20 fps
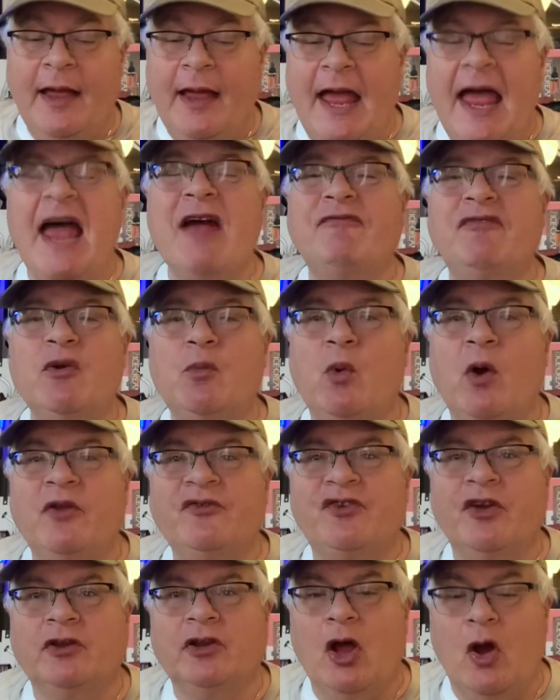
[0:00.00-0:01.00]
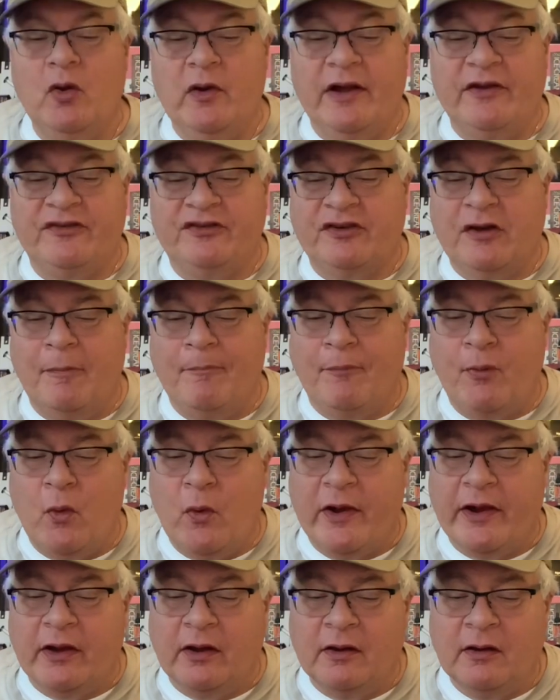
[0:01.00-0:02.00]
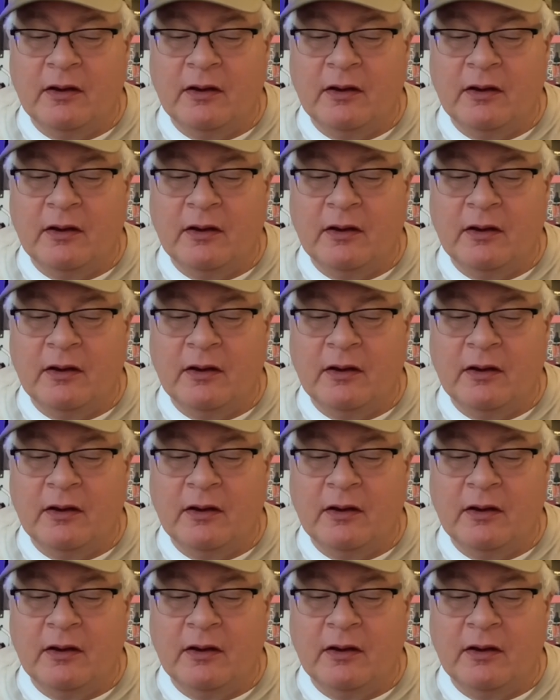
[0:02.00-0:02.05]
Everyone's alone at some point.